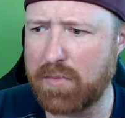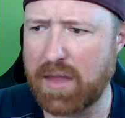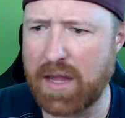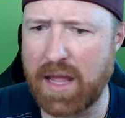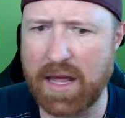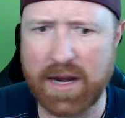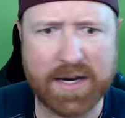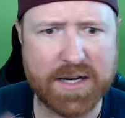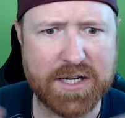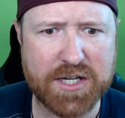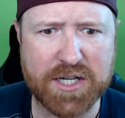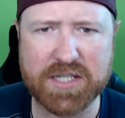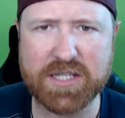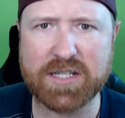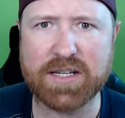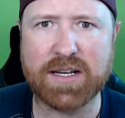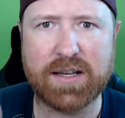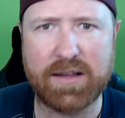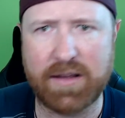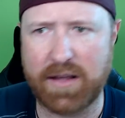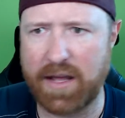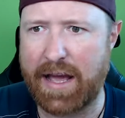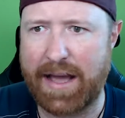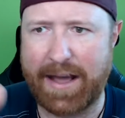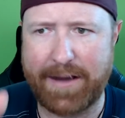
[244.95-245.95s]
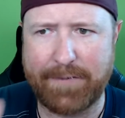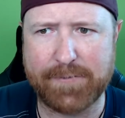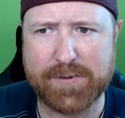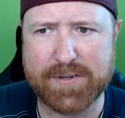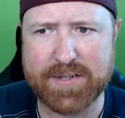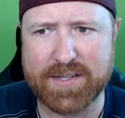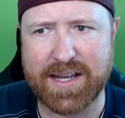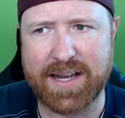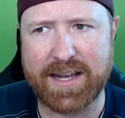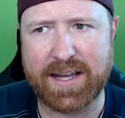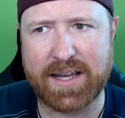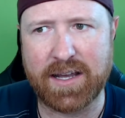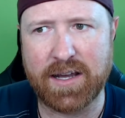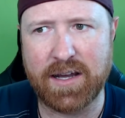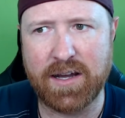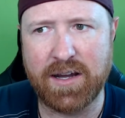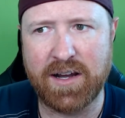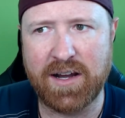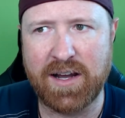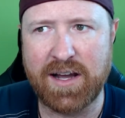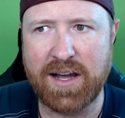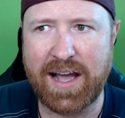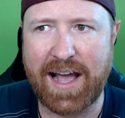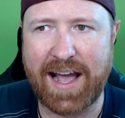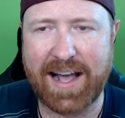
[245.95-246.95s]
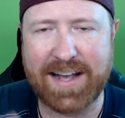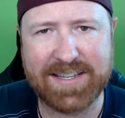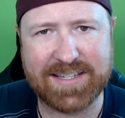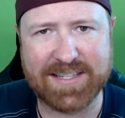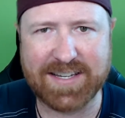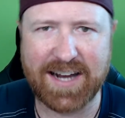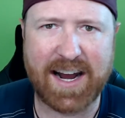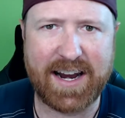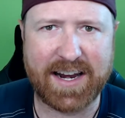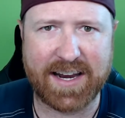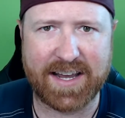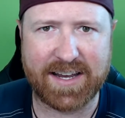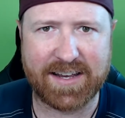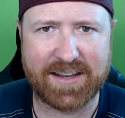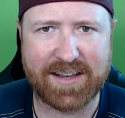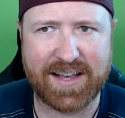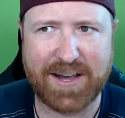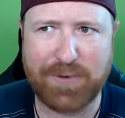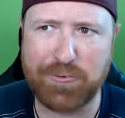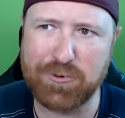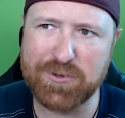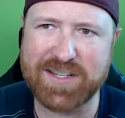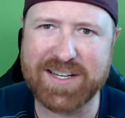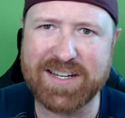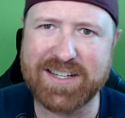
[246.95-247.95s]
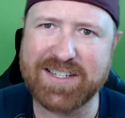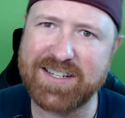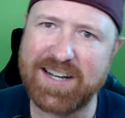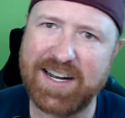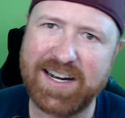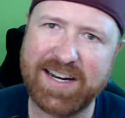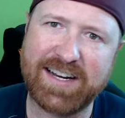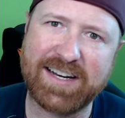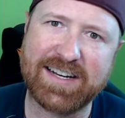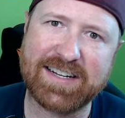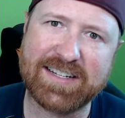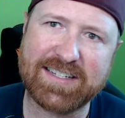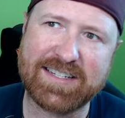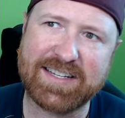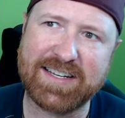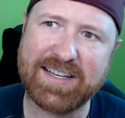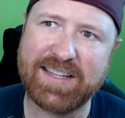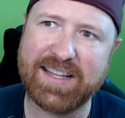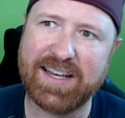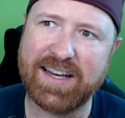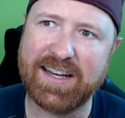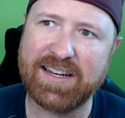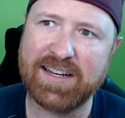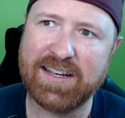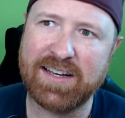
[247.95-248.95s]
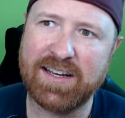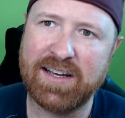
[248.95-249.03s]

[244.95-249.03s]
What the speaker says: And it was exciting. It was exciting to see that